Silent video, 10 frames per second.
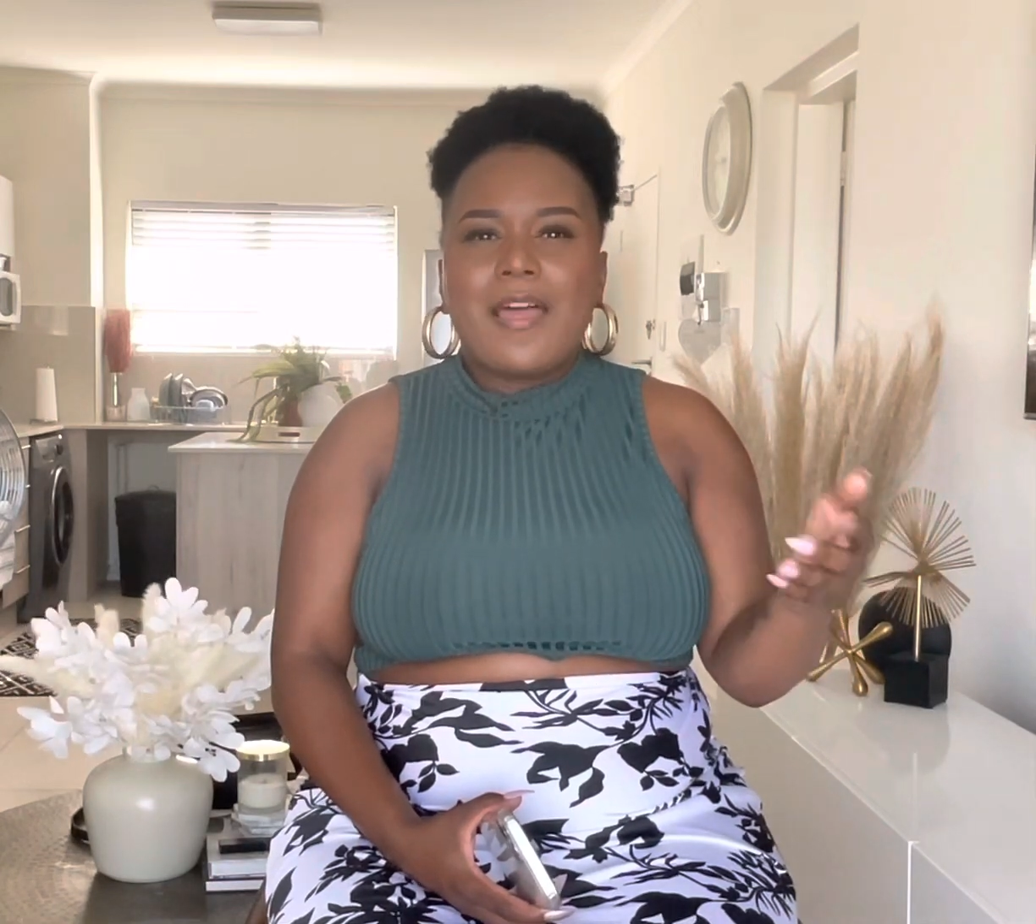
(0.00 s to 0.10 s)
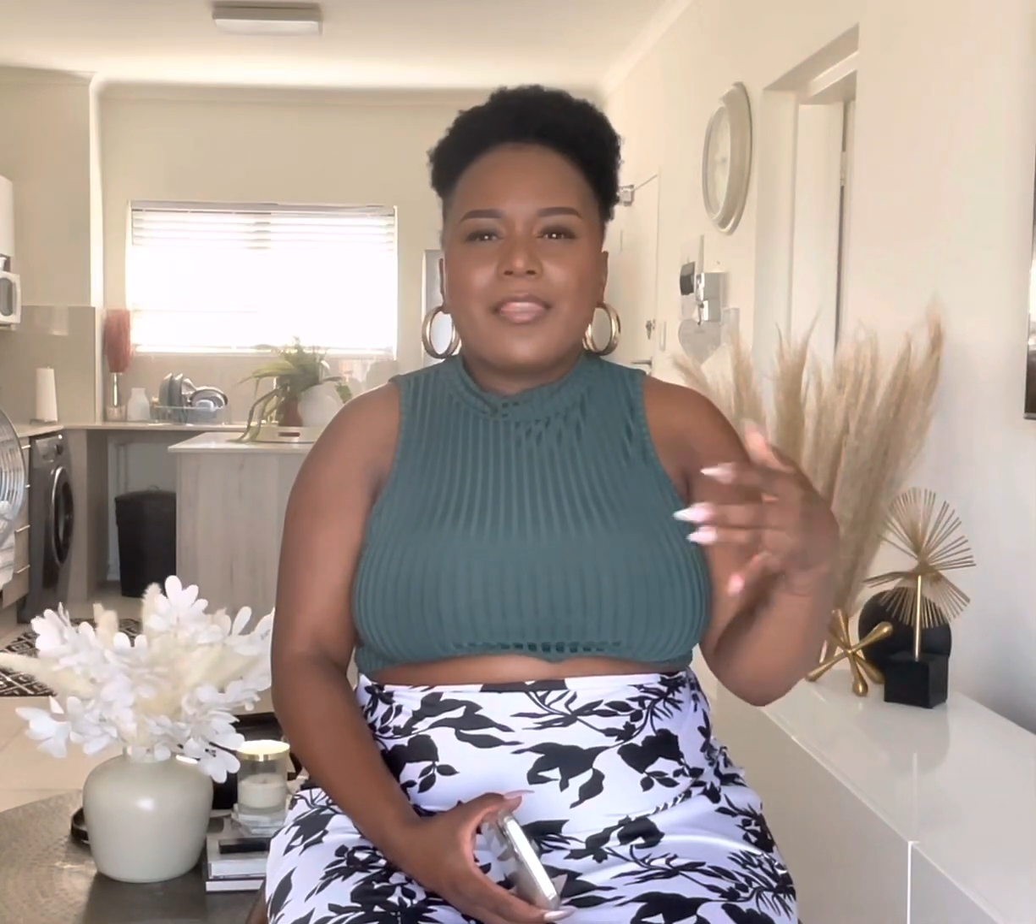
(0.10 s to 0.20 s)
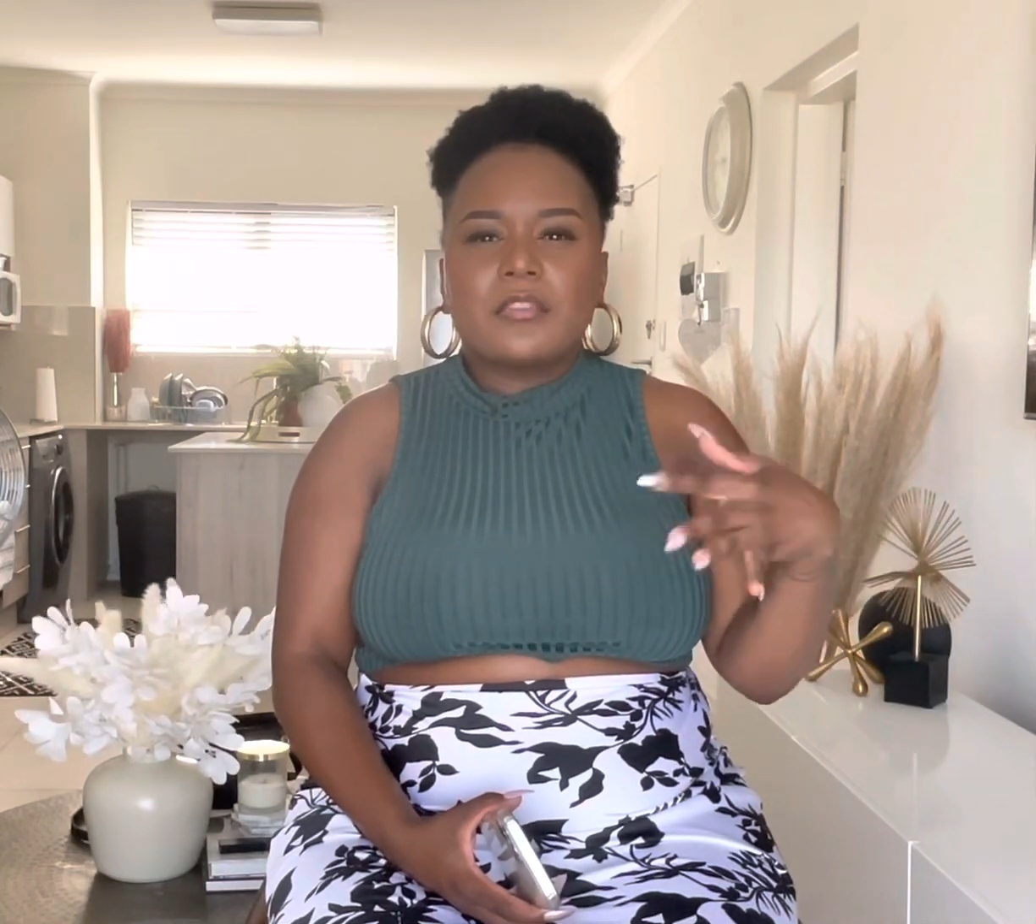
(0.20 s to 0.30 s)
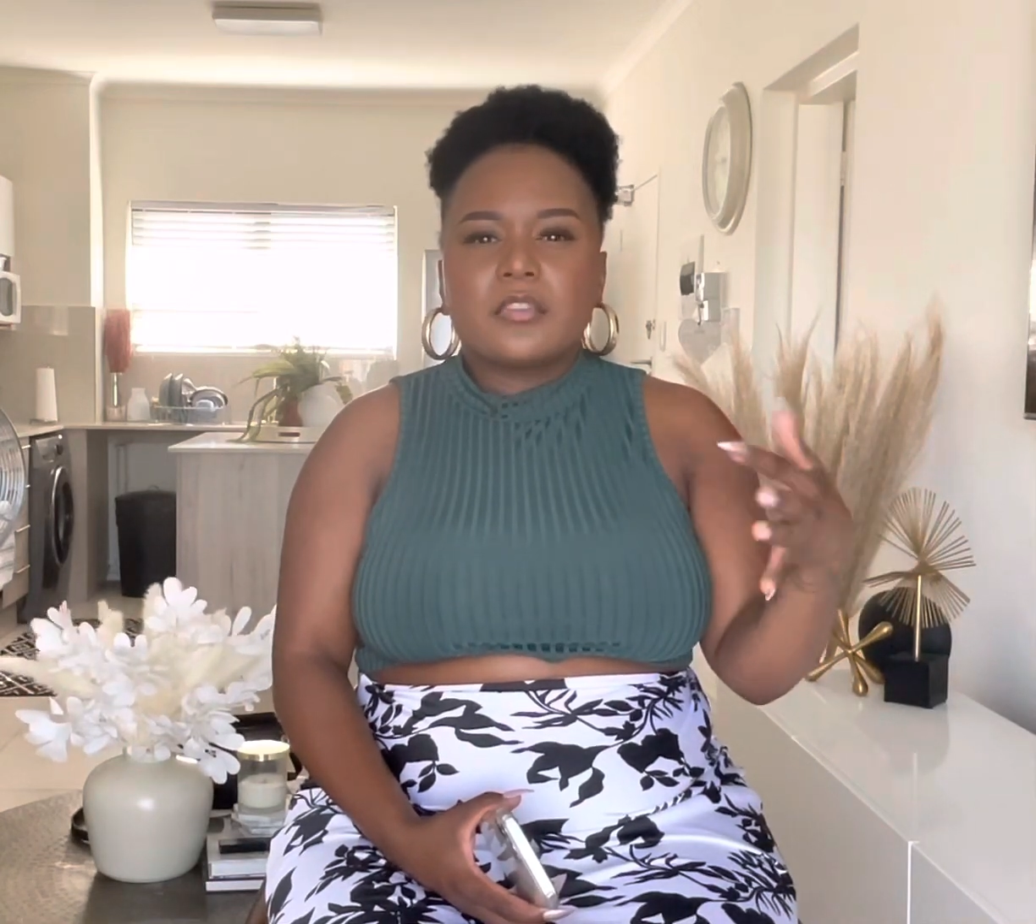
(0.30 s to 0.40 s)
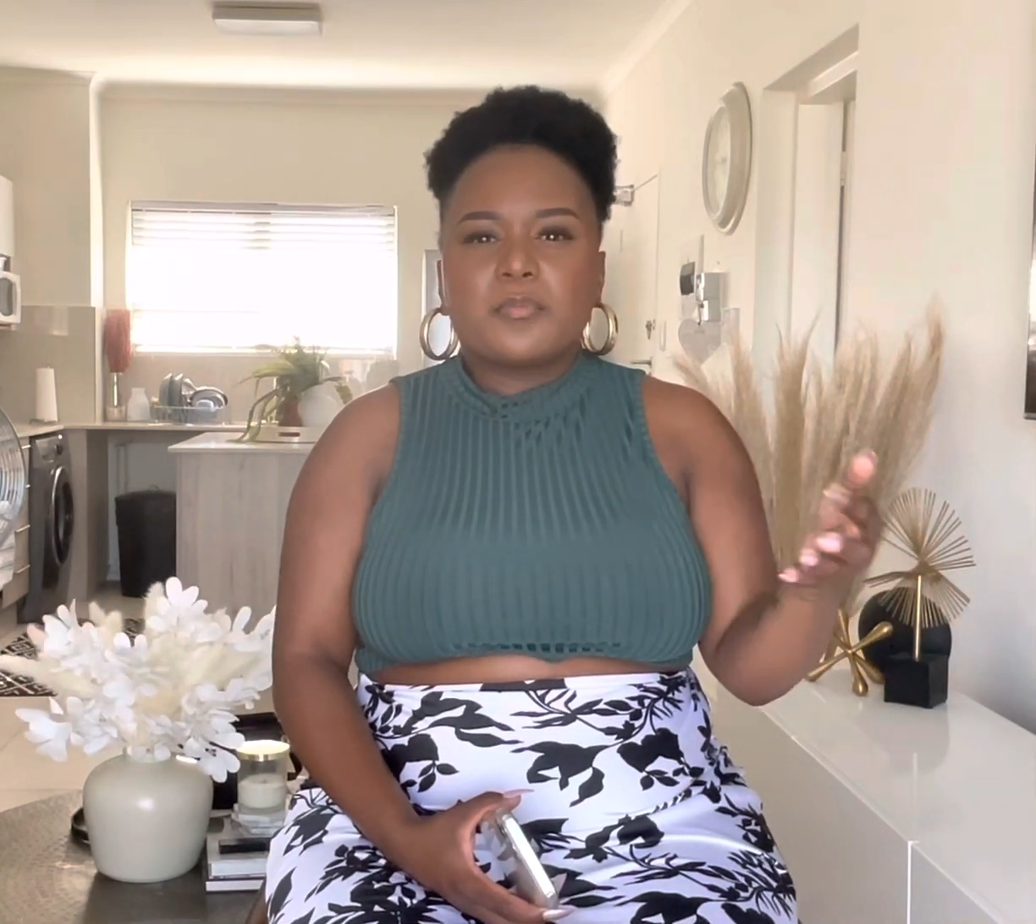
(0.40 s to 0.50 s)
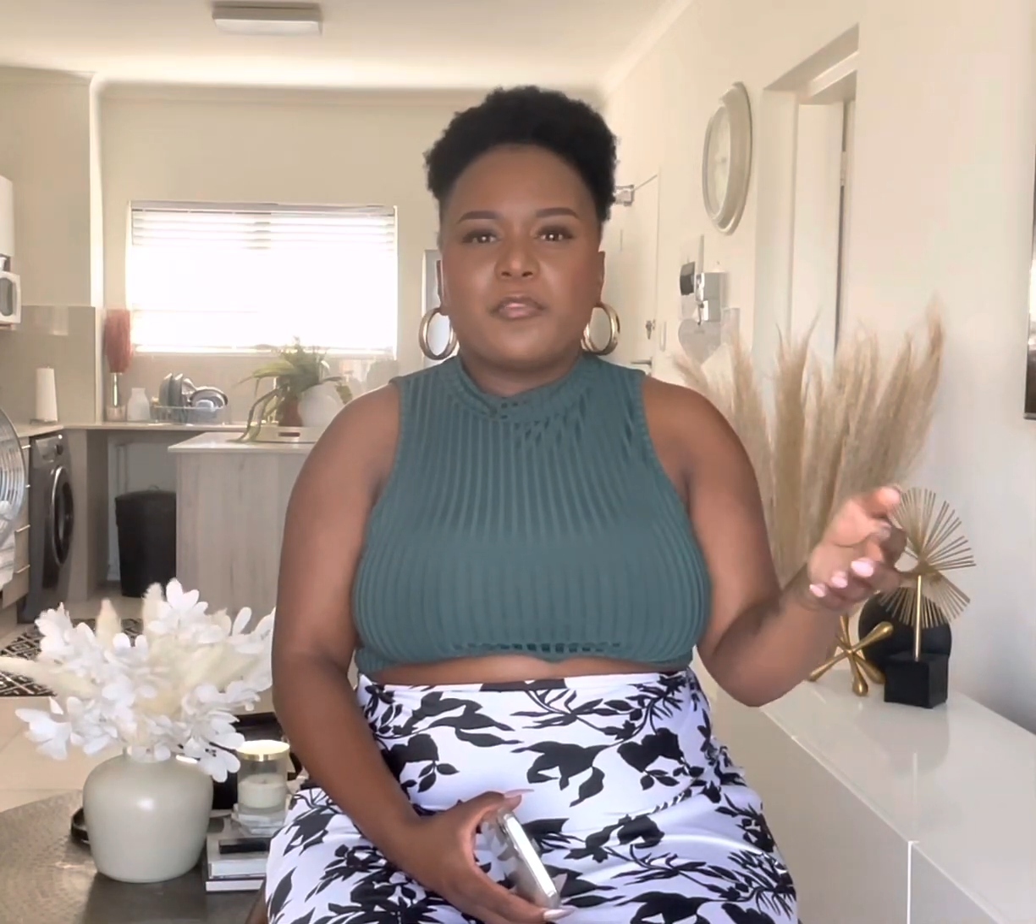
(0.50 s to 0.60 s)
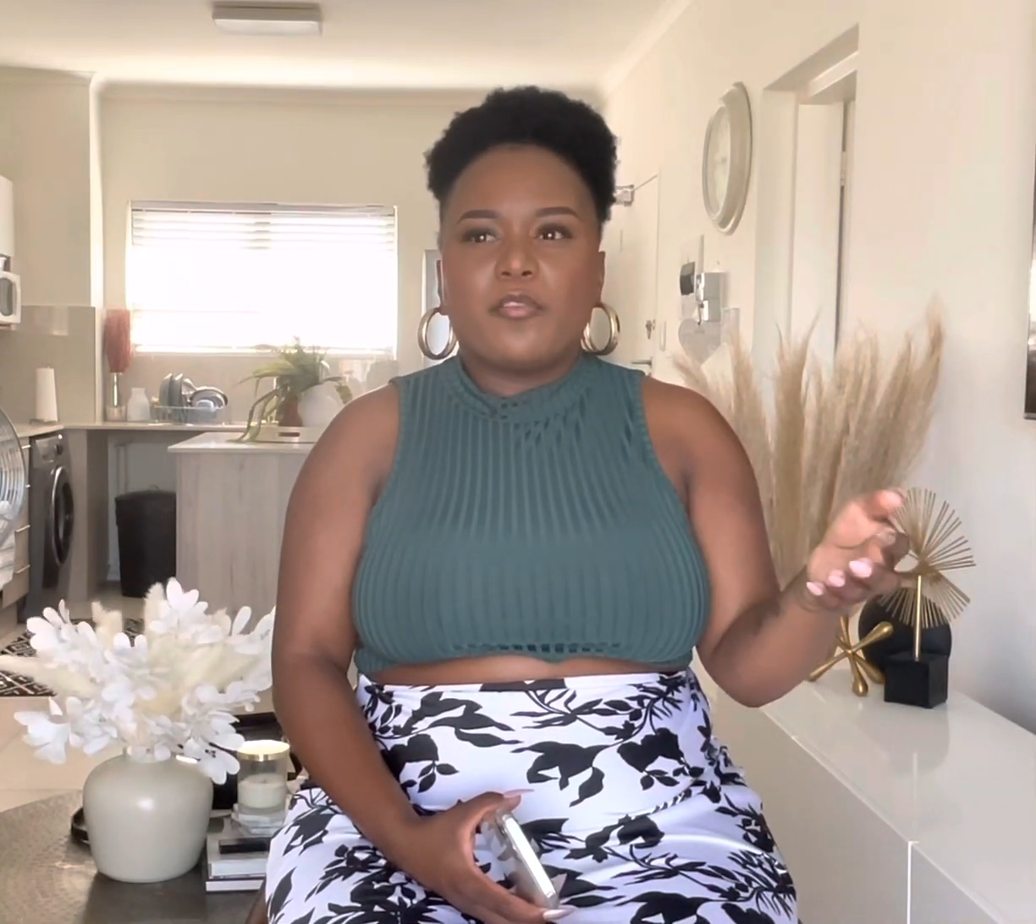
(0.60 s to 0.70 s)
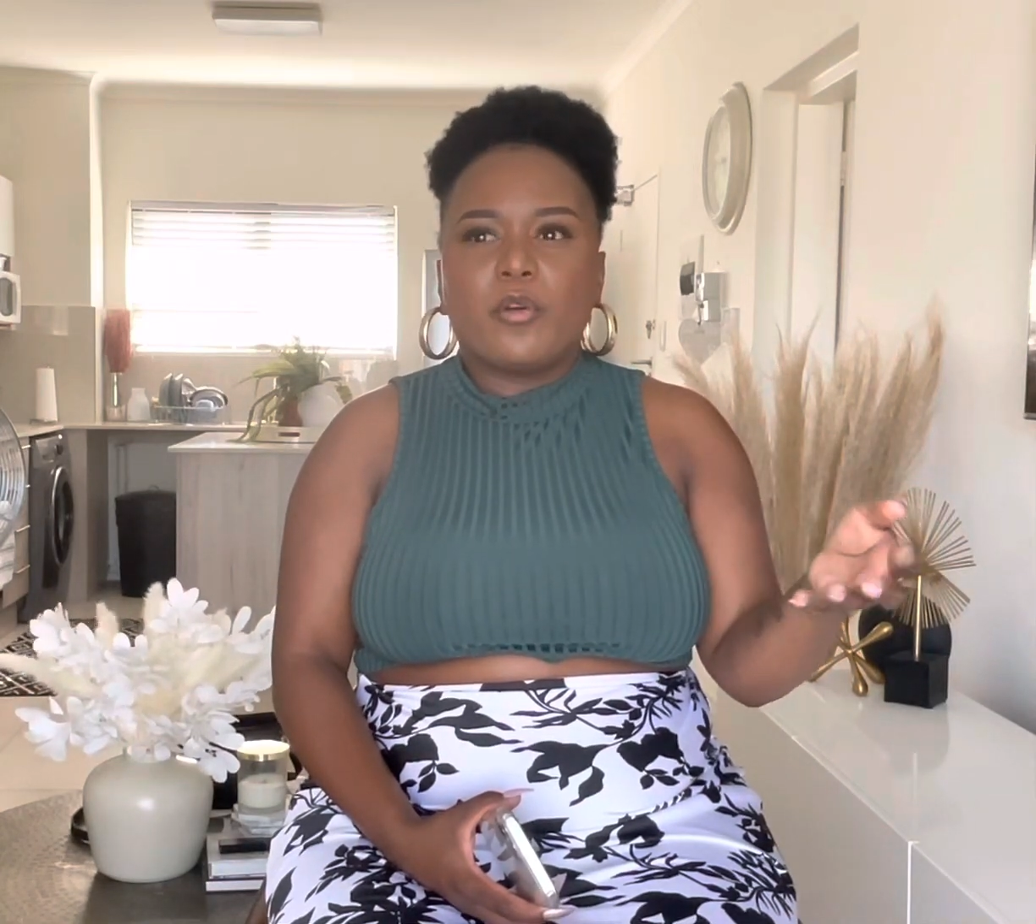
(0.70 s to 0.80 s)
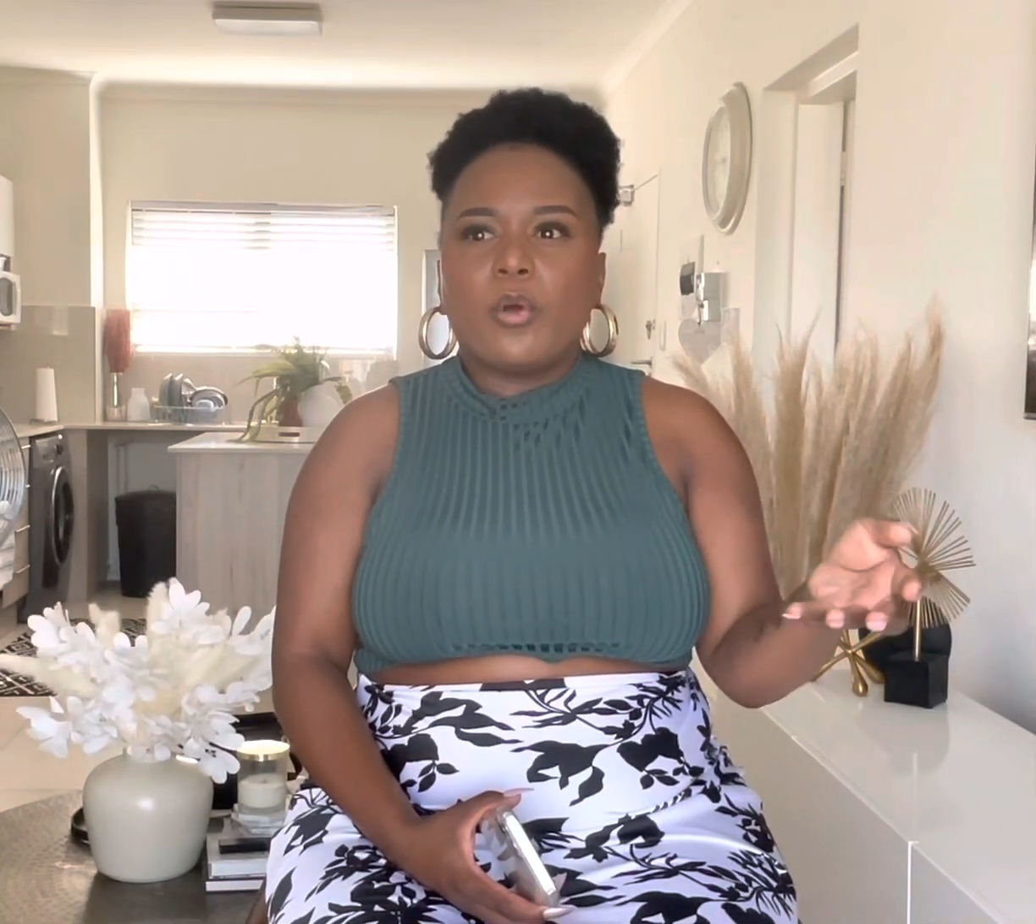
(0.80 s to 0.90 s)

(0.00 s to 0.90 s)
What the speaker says: and this is before